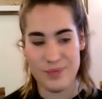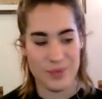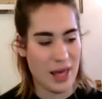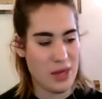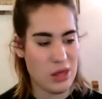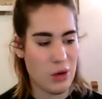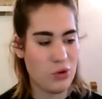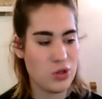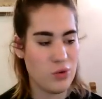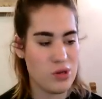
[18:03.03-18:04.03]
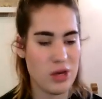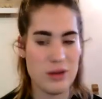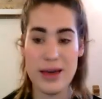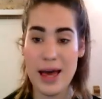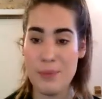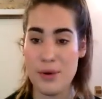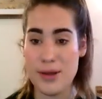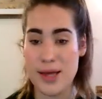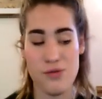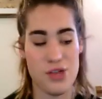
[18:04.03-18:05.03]
Okay, so I wonder what's going to
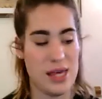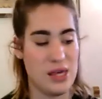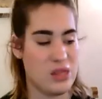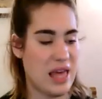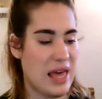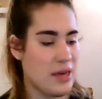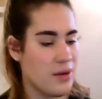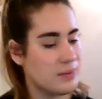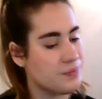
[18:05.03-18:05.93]
happen if she eats the cake.